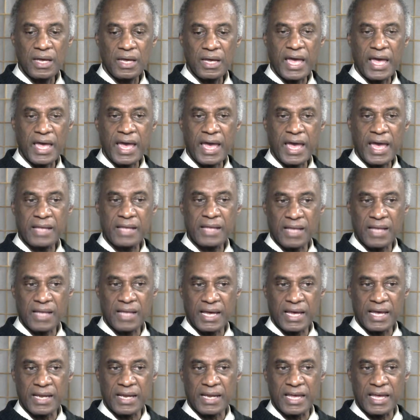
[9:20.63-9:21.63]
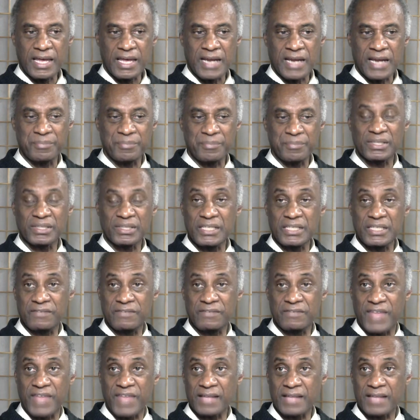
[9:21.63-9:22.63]
And I believe
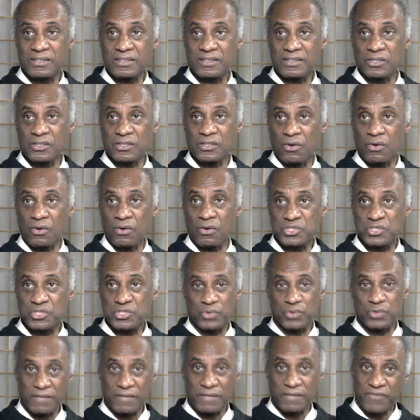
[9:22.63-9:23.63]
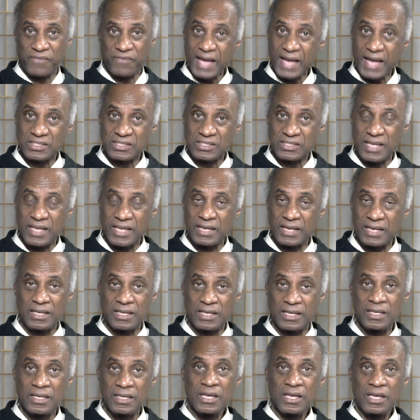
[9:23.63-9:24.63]
that, once you get
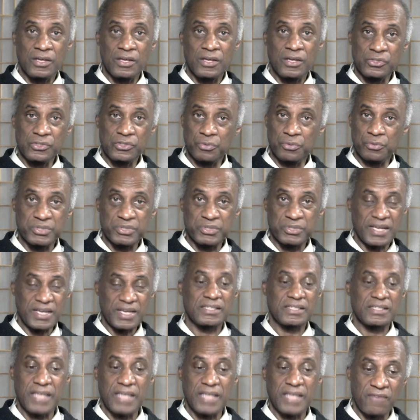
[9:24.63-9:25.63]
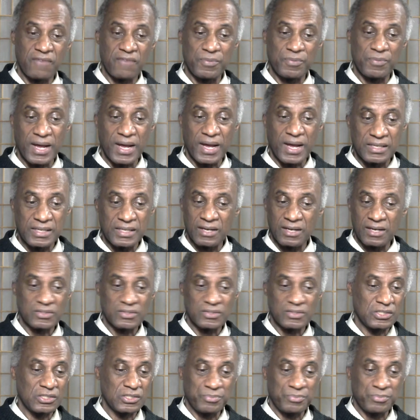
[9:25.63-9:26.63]
vaccinated, you're protecting everybody
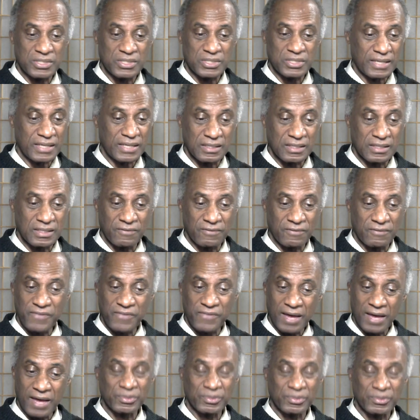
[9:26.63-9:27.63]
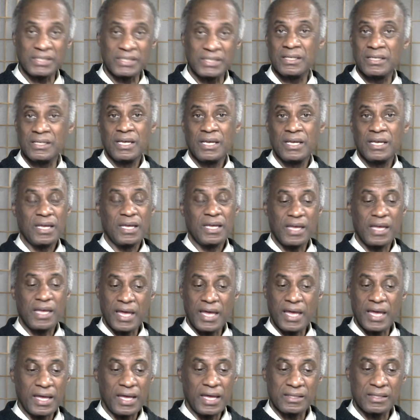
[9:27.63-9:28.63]
else and you're protecting your family.
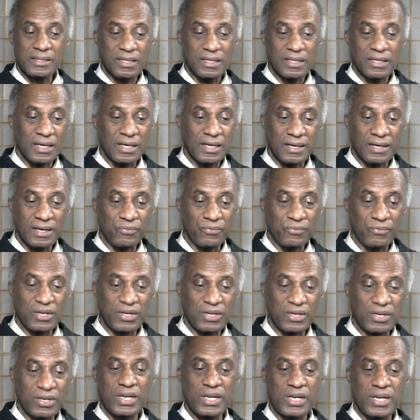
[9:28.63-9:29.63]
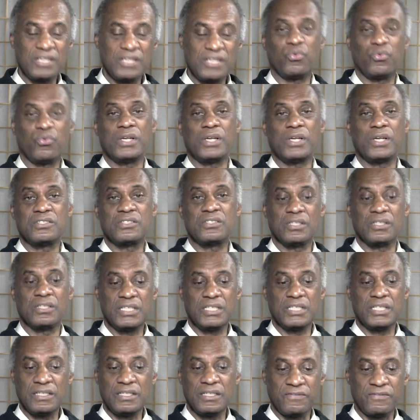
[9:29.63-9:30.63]
And we don't want anyone to
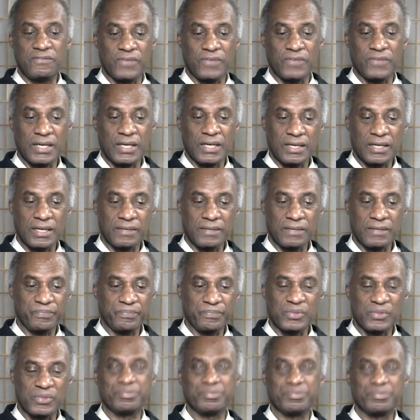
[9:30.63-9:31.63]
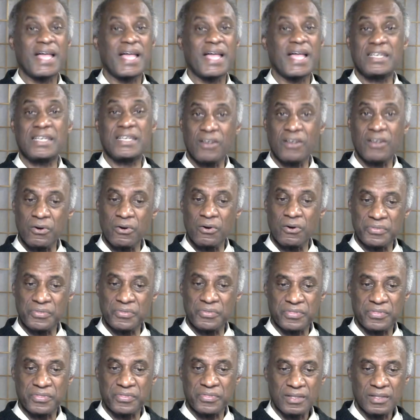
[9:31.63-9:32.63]
leave the planet
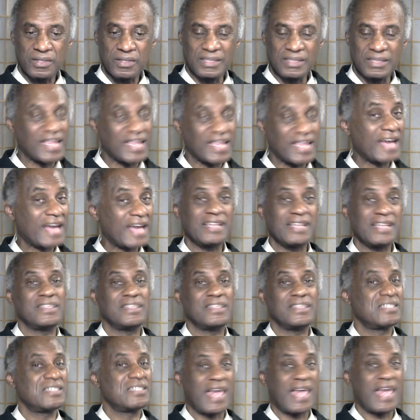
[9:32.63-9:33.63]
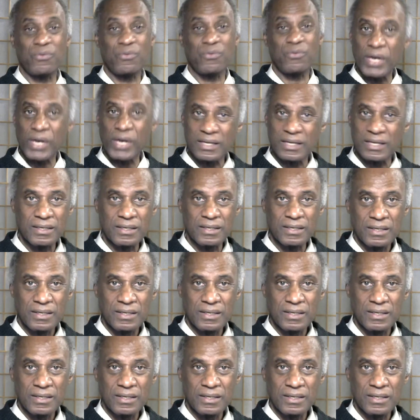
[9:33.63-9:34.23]
Earth, not at least that way.